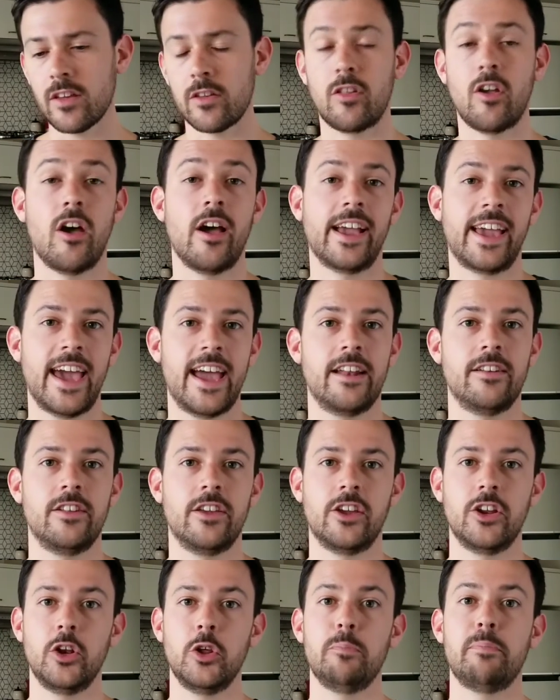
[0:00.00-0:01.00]
So again,
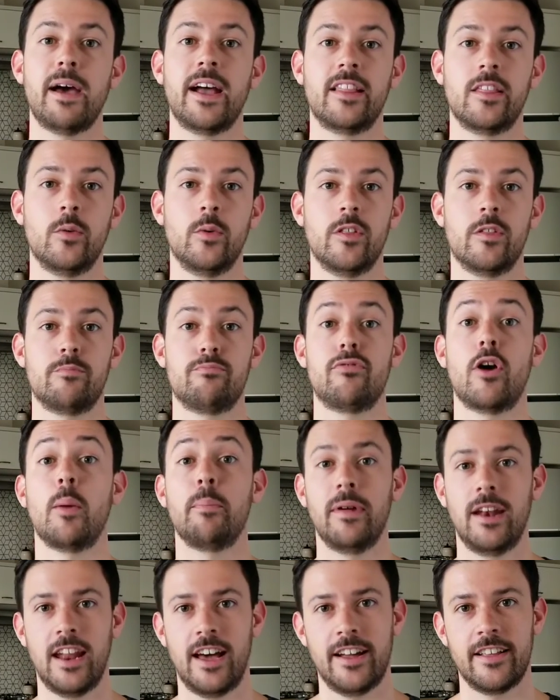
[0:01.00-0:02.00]
you can do better with
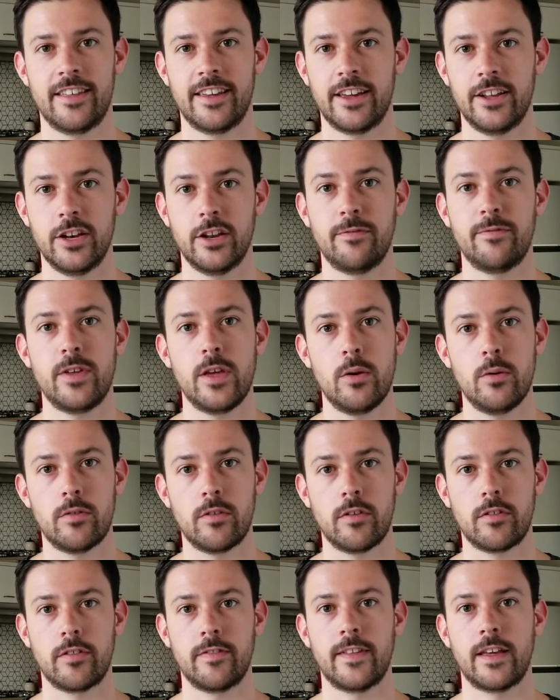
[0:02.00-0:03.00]
proper lighting and
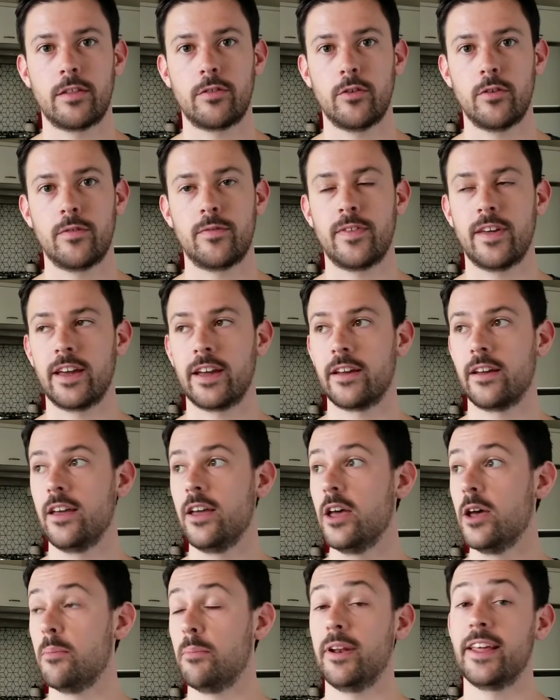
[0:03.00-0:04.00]
diffusers and that sort of thing.
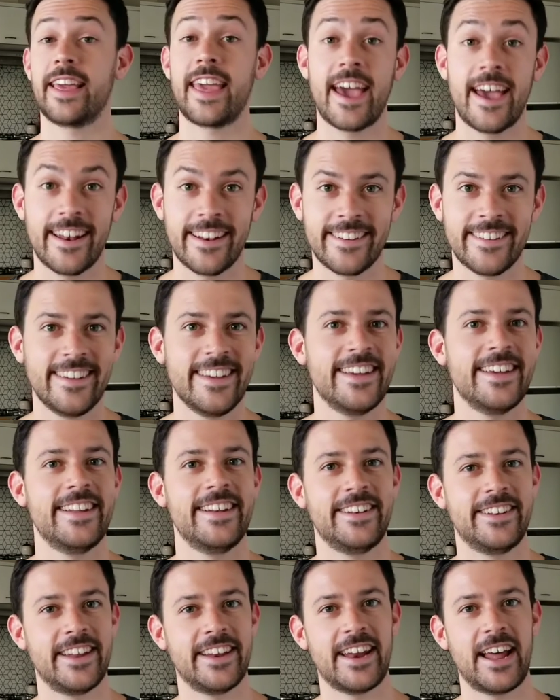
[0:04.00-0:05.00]
But again,
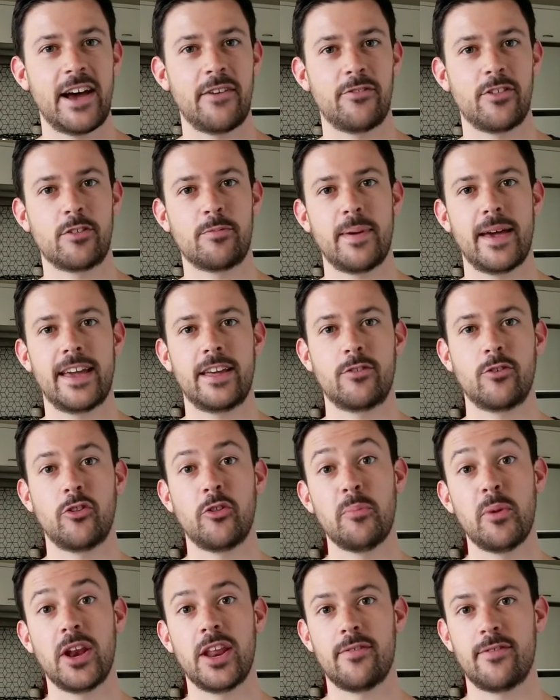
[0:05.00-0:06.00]
didn't have the space or
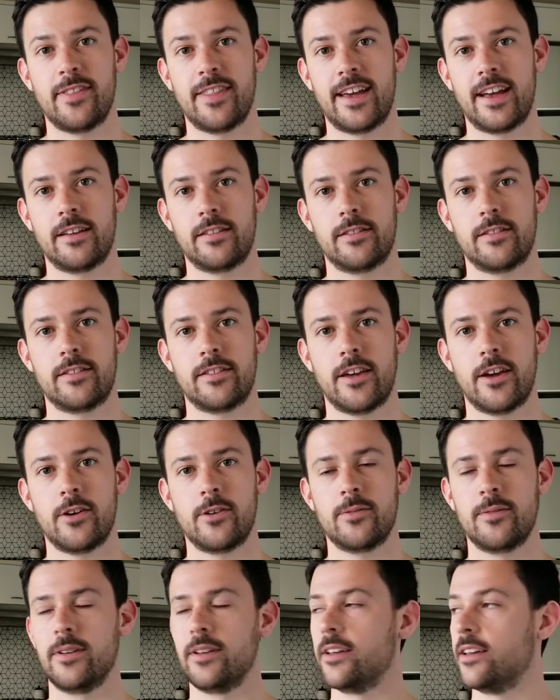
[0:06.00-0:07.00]
the money for that, so
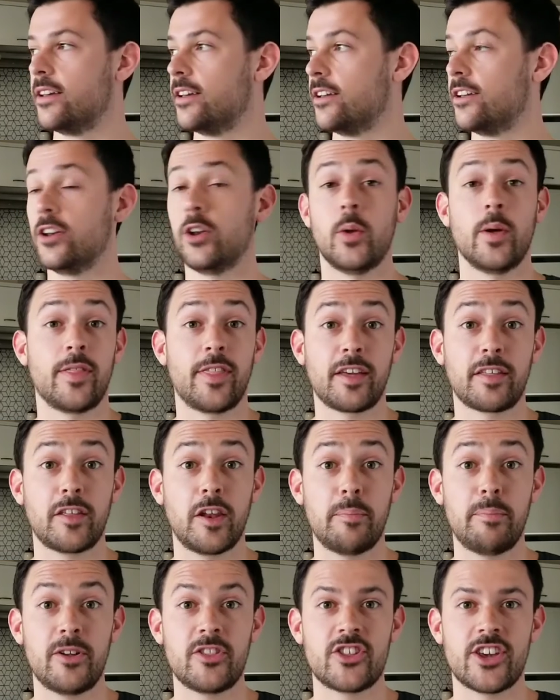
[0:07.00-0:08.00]
doing things
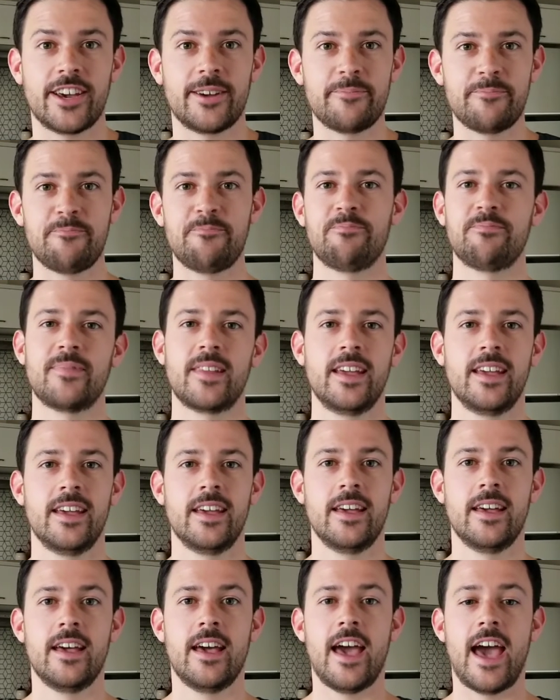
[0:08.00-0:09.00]
on a budget.
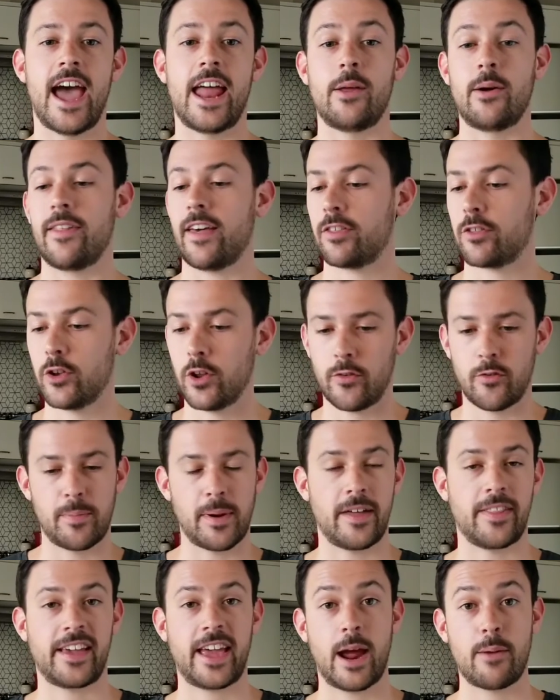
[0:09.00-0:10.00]
Anyway, that's enough
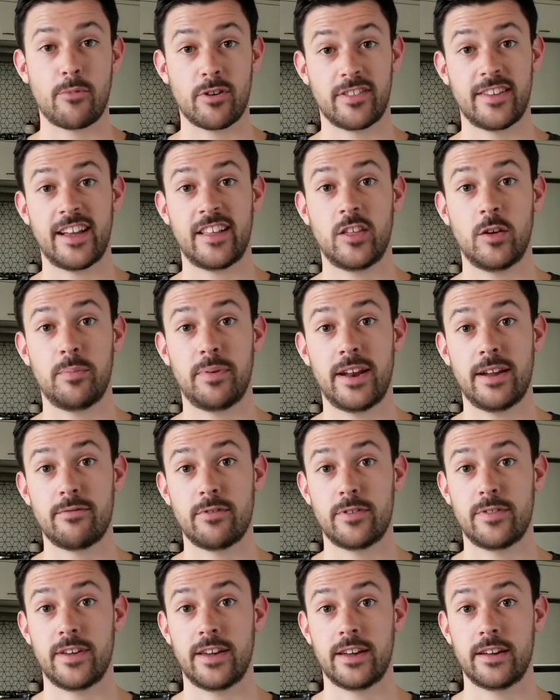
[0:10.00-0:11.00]
about the camera setup and
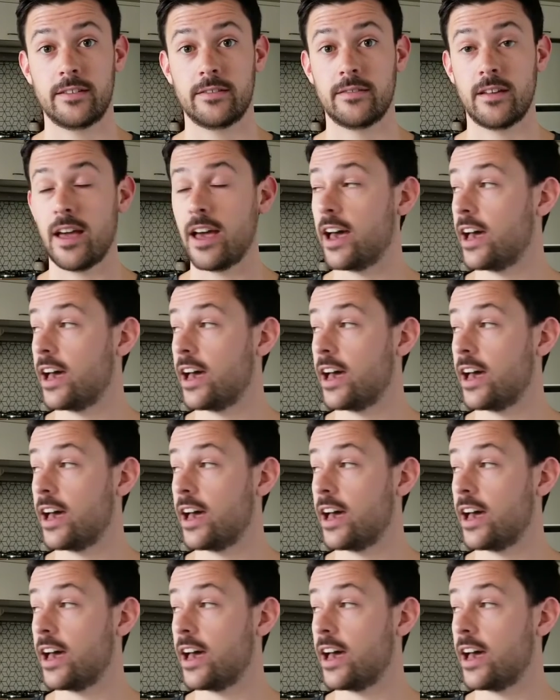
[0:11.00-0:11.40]
everything.